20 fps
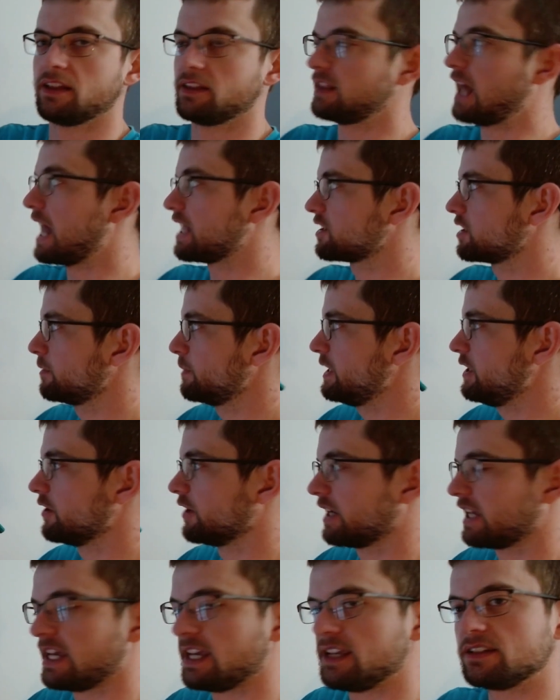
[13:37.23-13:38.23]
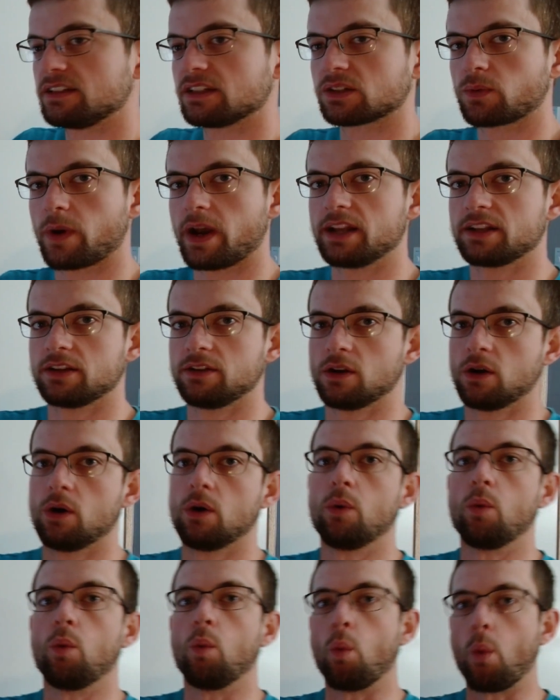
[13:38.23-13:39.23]
that's going to be your easiest way to know
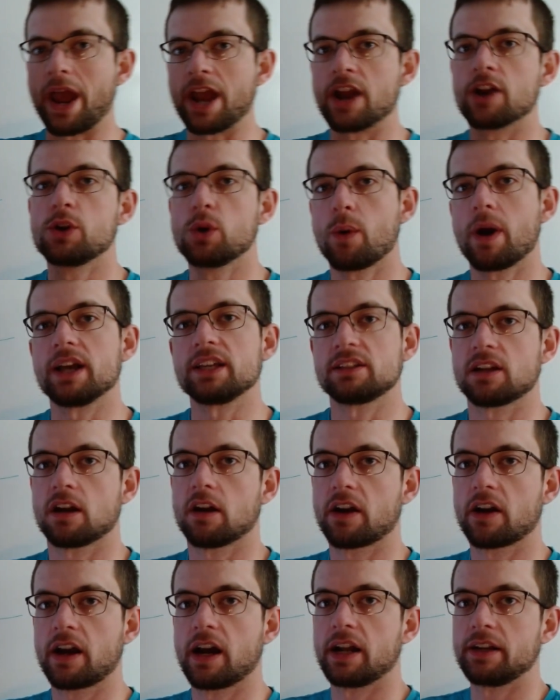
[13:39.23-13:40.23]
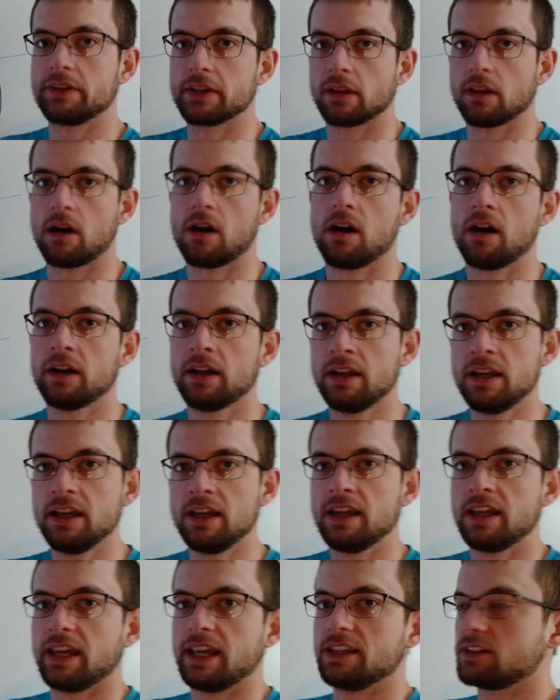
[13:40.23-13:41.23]
where do I start cutting the log,
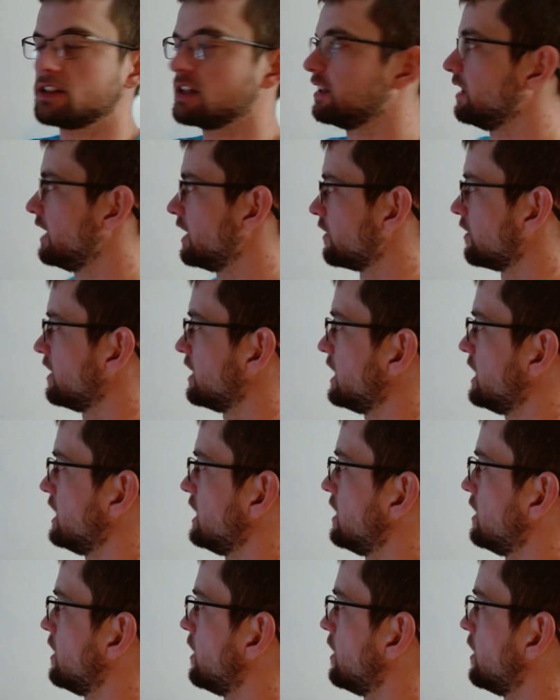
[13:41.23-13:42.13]
is to literally